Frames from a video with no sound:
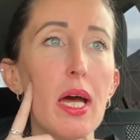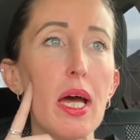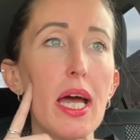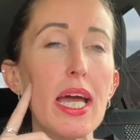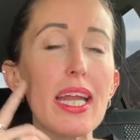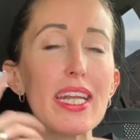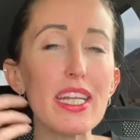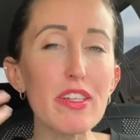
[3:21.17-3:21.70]

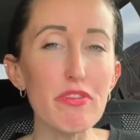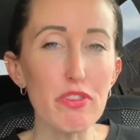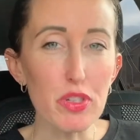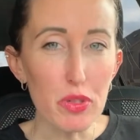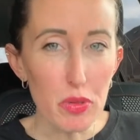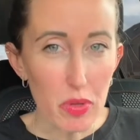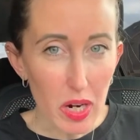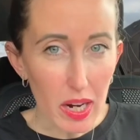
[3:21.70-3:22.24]
And if
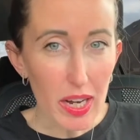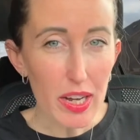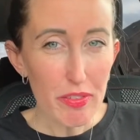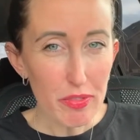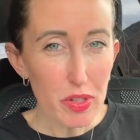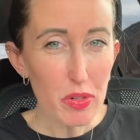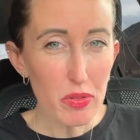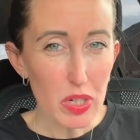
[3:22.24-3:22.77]

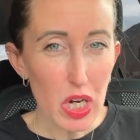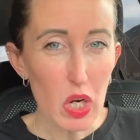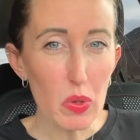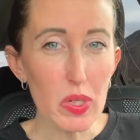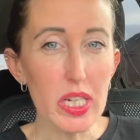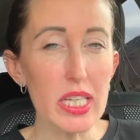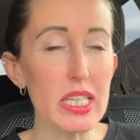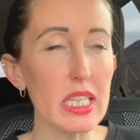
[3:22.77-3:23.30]
you know
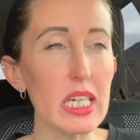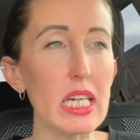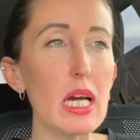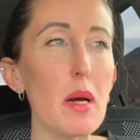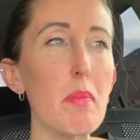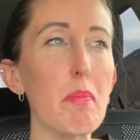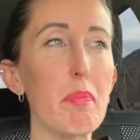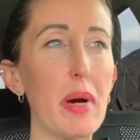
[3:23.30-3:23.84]
anything
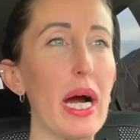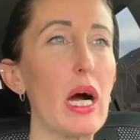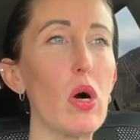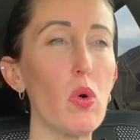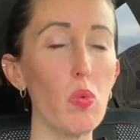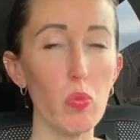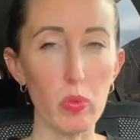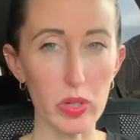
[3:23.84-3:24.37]

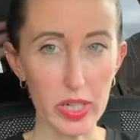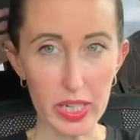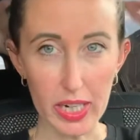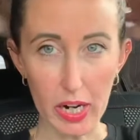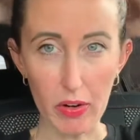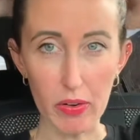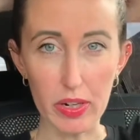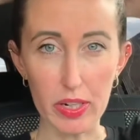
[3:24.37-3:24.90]
about wooded
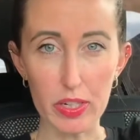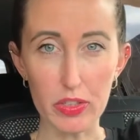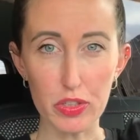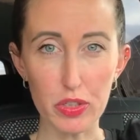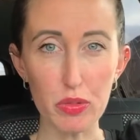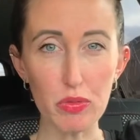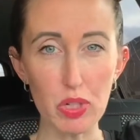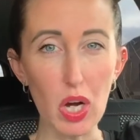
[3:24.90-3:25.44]
areas,
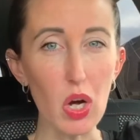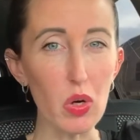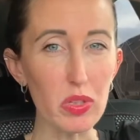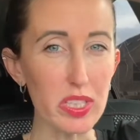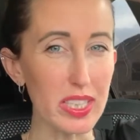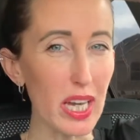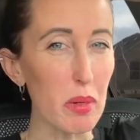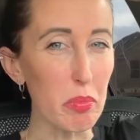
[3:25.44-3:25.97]
you know
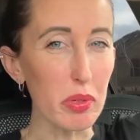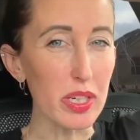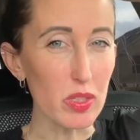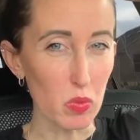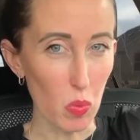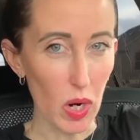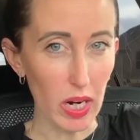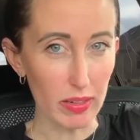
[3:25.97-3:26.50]
that brings
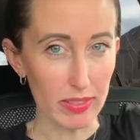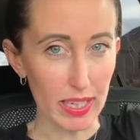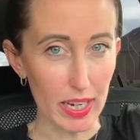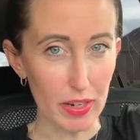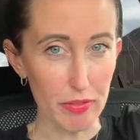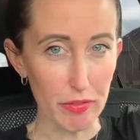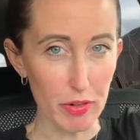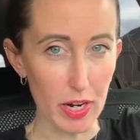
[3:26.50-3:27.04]

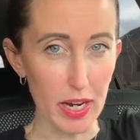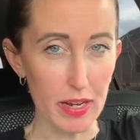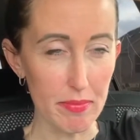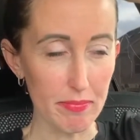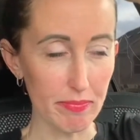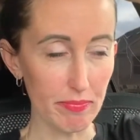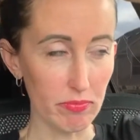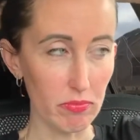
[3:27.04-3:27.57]
wildlife, right?
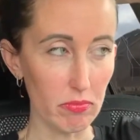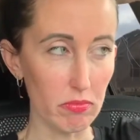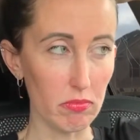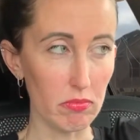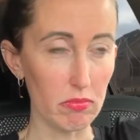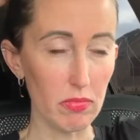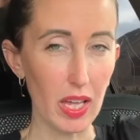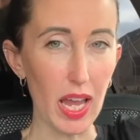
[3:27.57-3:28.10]

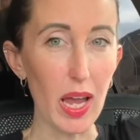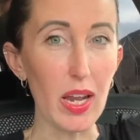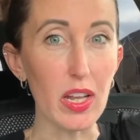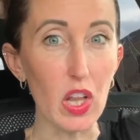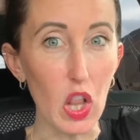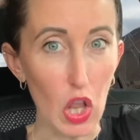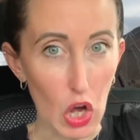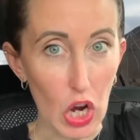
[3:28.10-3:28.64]

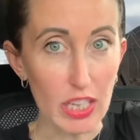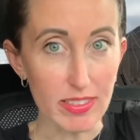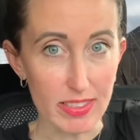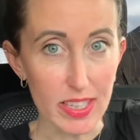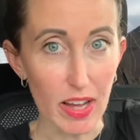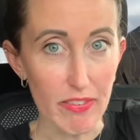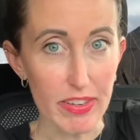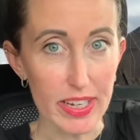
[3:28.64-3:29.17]
And lots
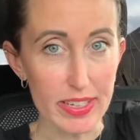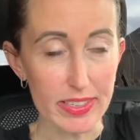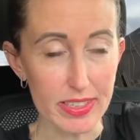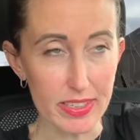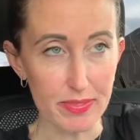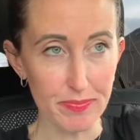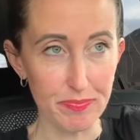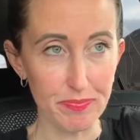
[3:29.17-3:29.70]
of it.